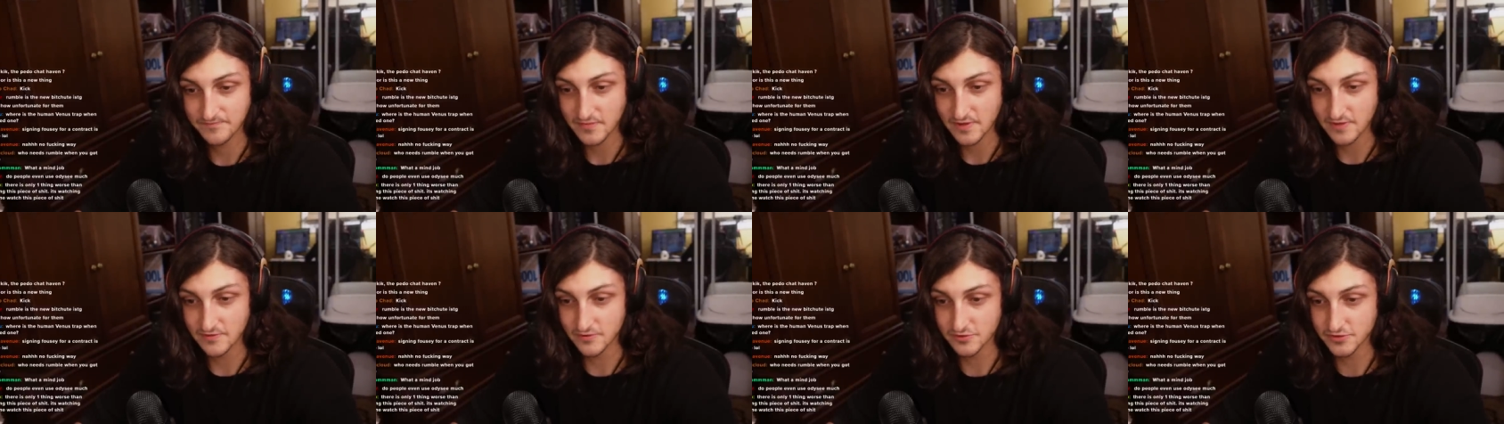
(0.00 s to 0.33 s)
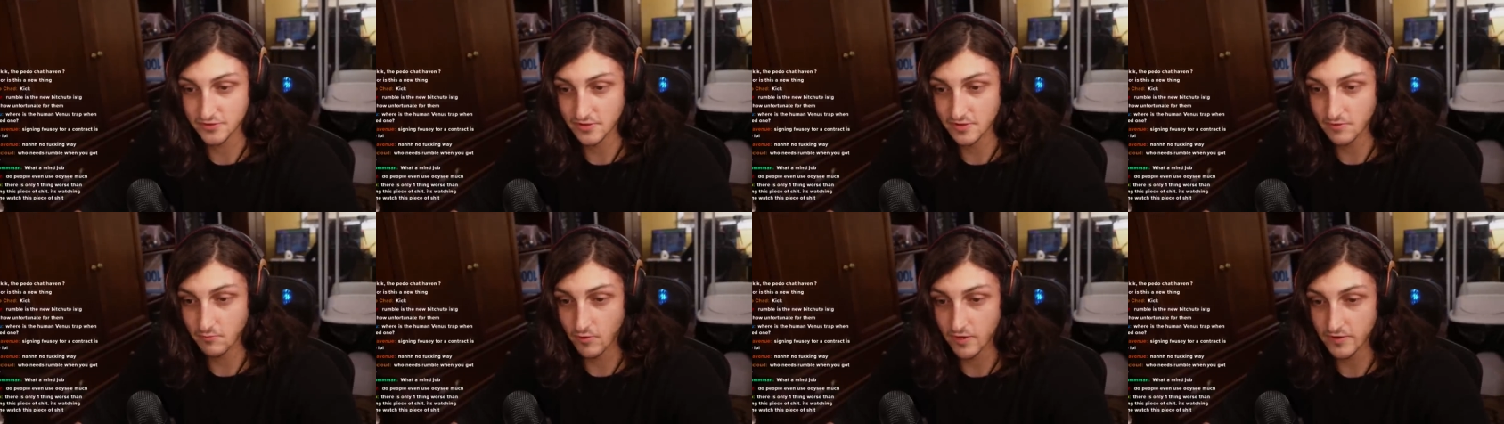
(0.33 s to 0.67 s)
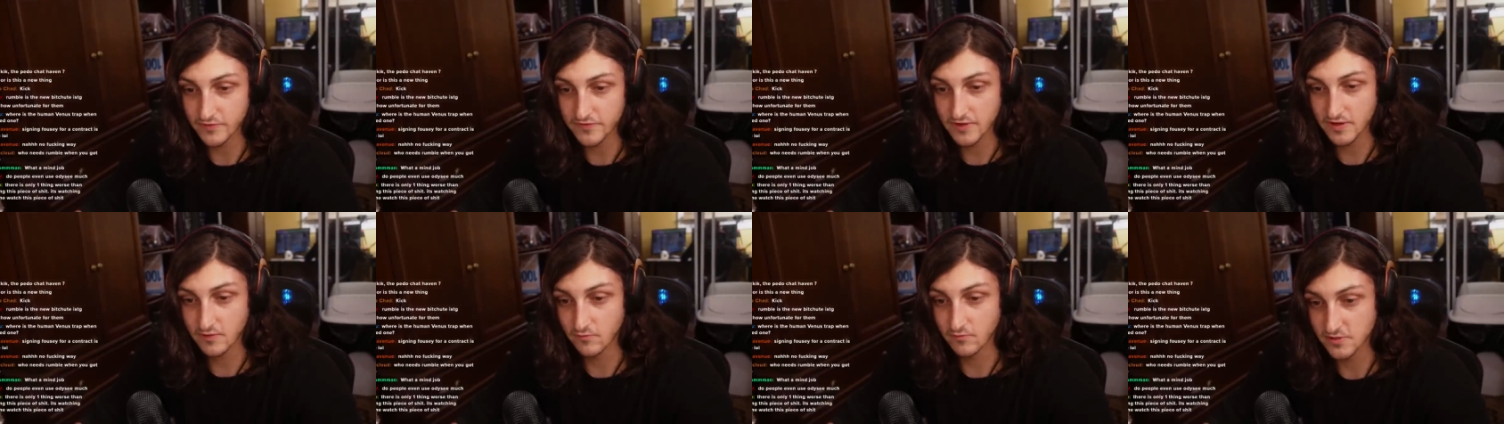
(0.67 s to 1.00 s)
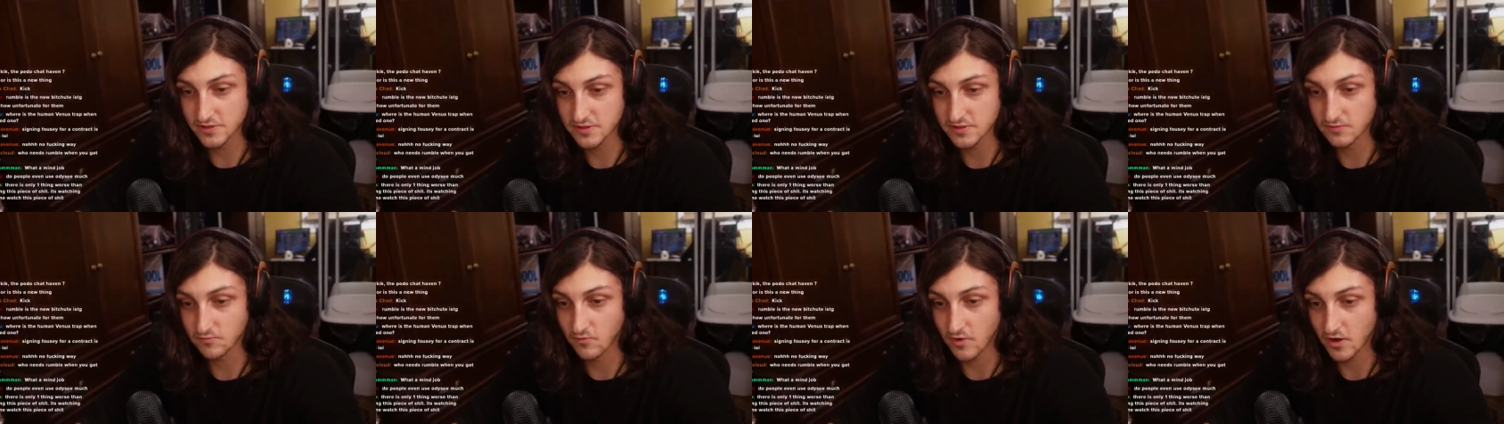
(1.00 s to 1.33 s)
There's only one thing worse
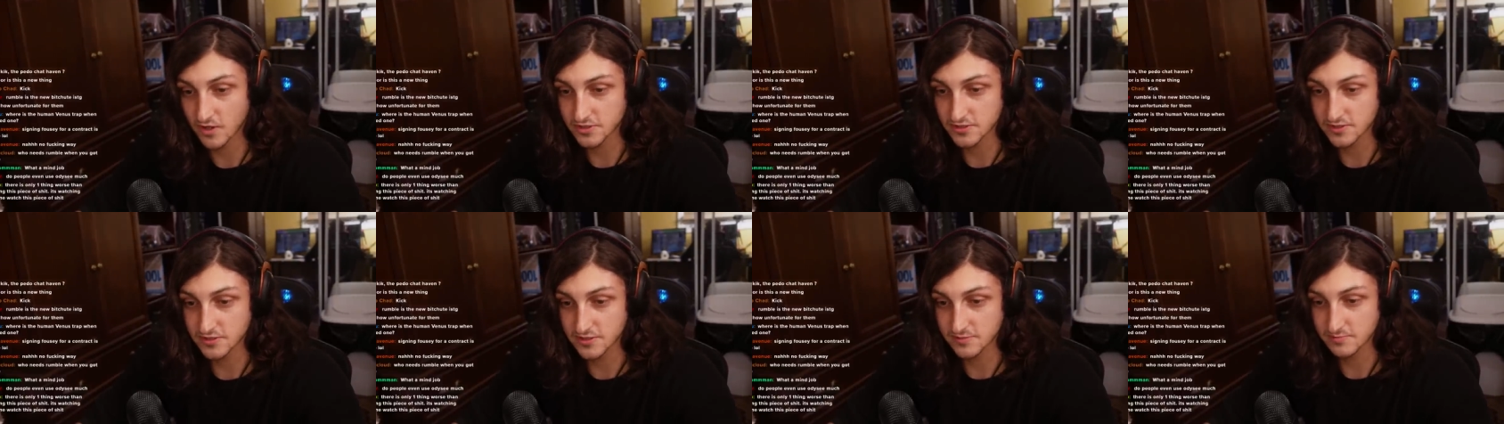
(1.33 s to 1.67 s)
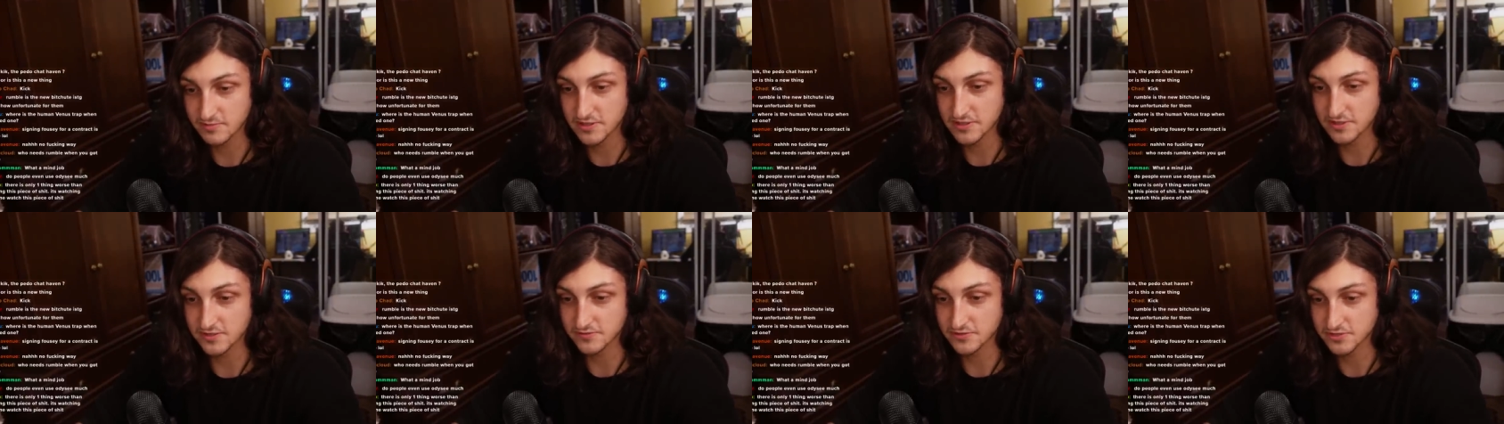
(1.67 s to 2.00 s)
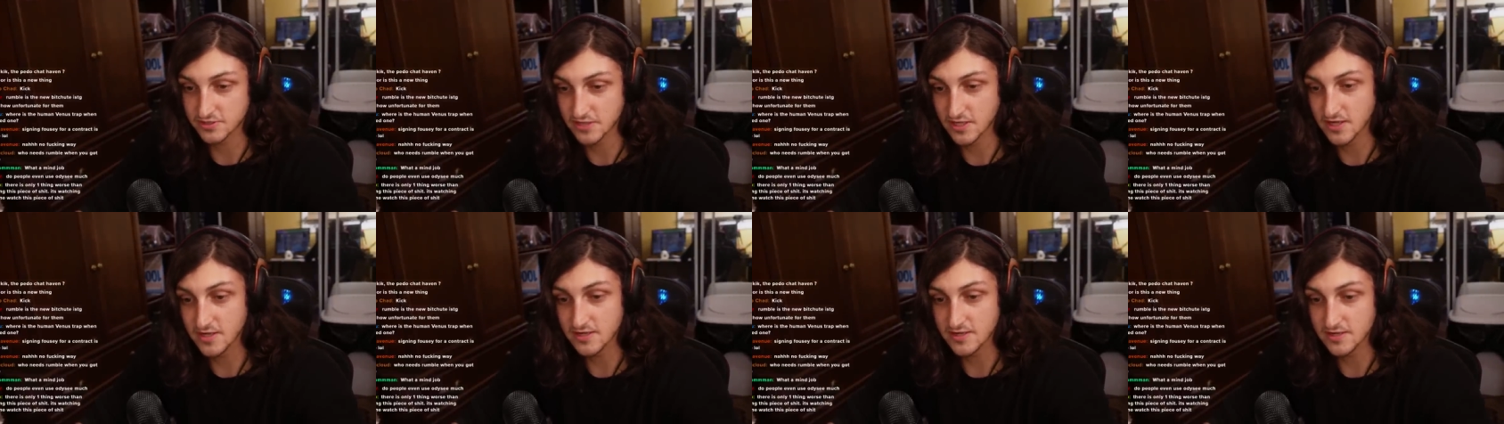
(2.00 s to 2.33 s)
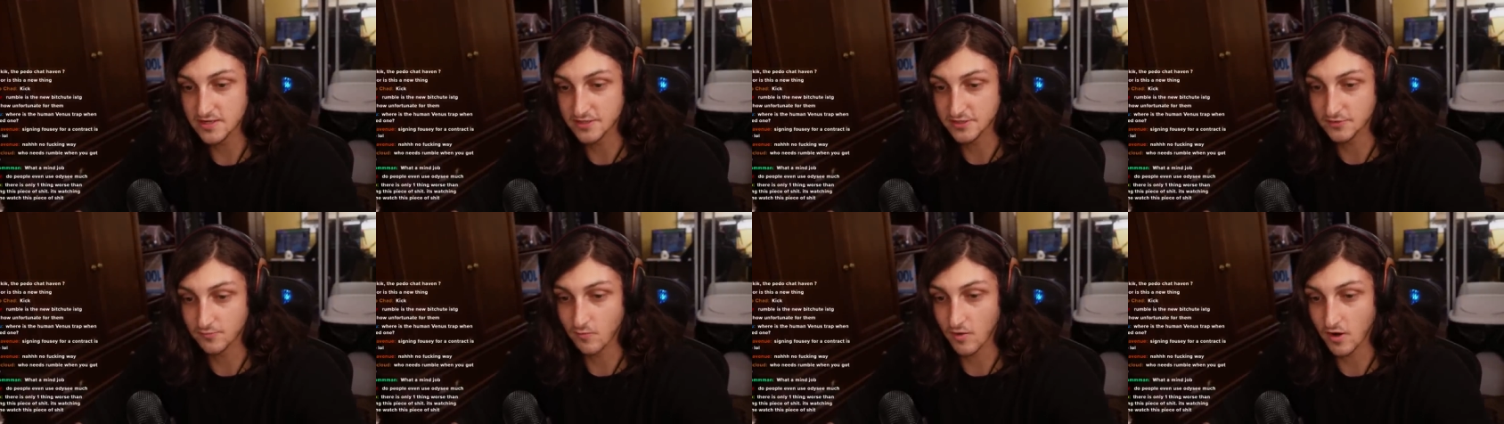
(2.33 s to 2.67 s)
than watching this piece of shit.
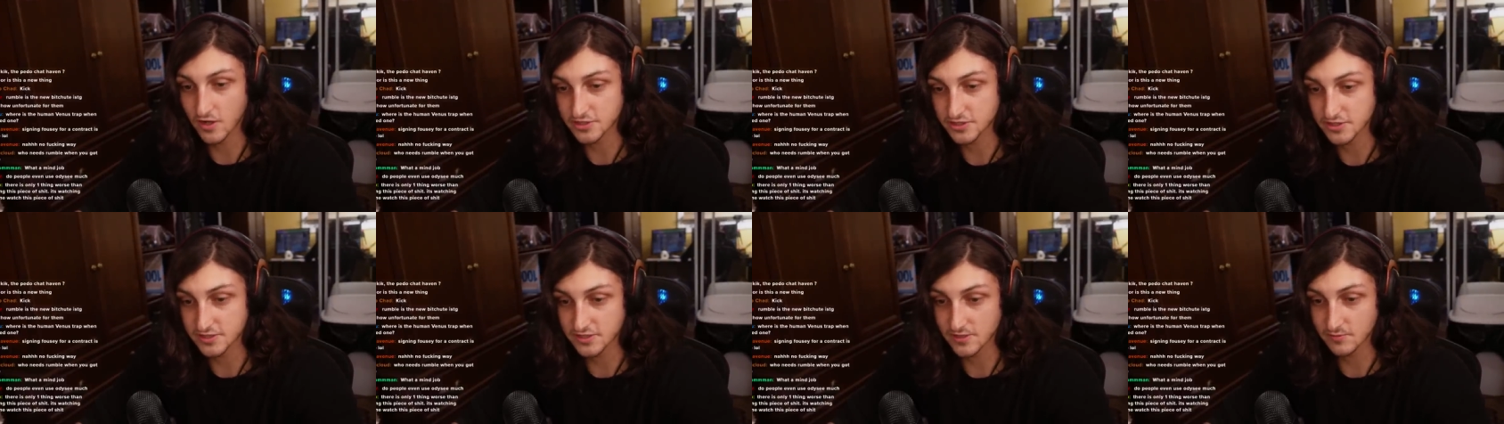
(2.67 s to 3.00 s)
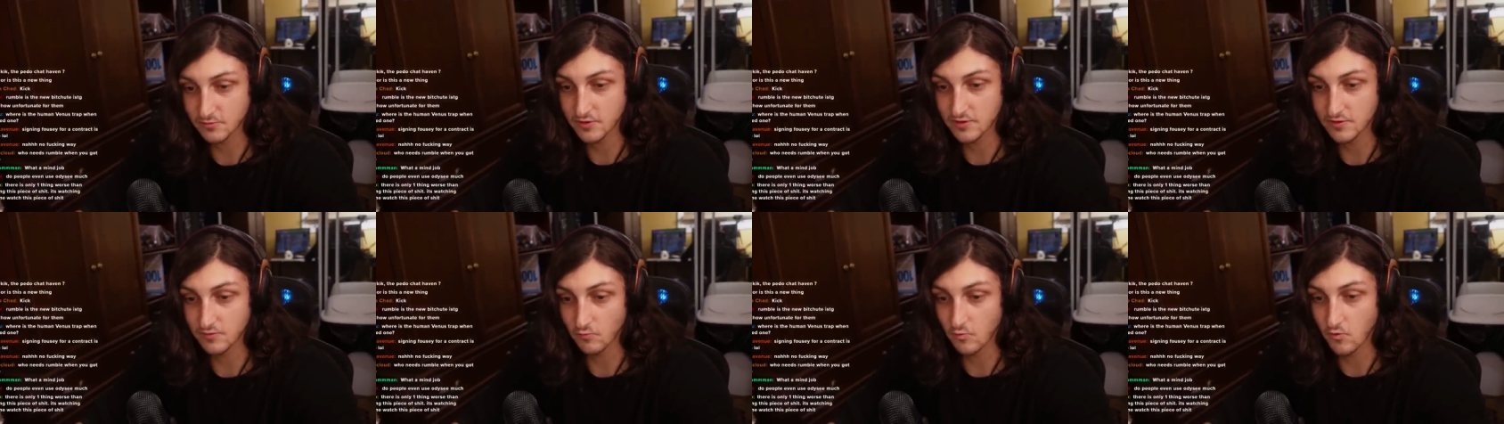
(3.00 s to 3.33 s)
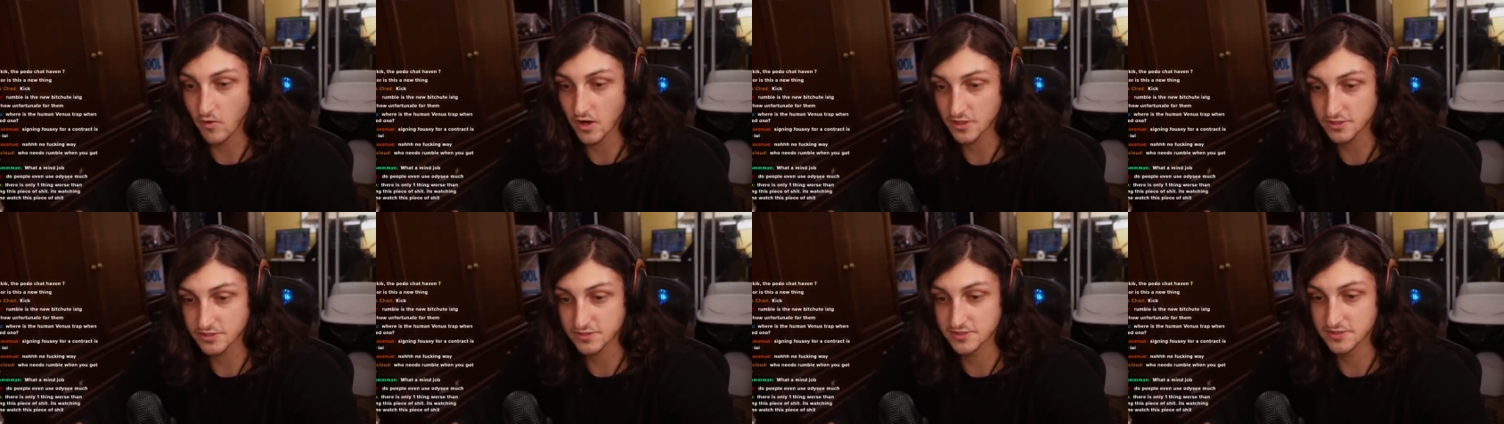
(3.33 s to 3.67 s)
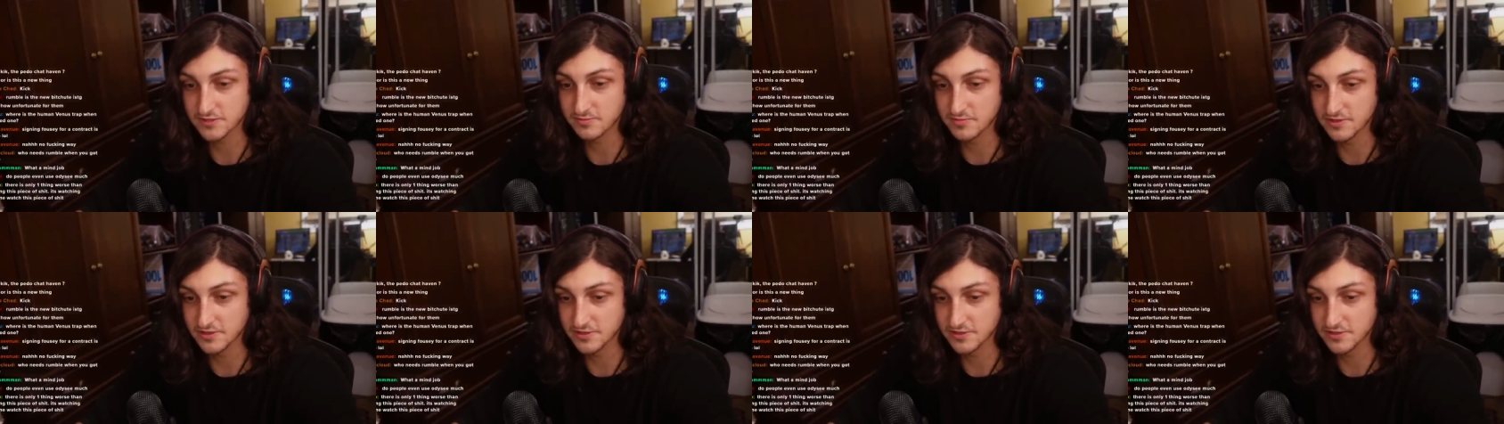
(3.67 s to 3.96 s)
It's watching someone watch this piece of,